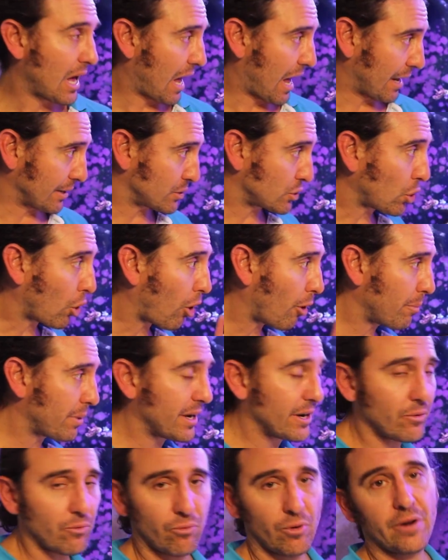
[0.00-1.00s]
a
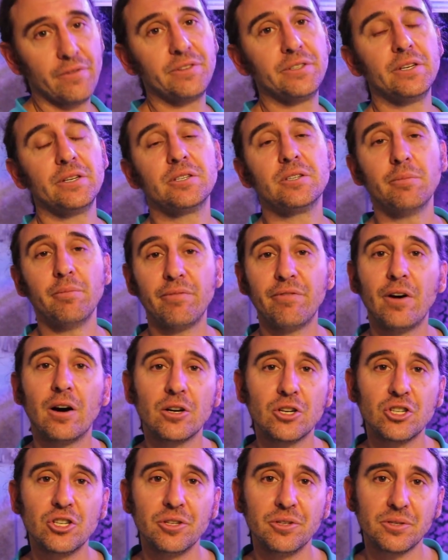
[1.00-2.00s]
top-end reef system
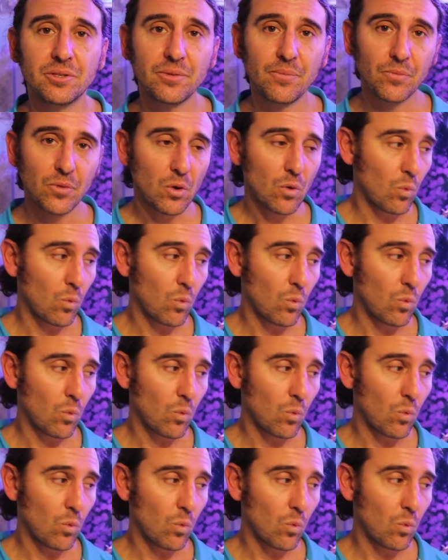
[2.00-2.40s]
functions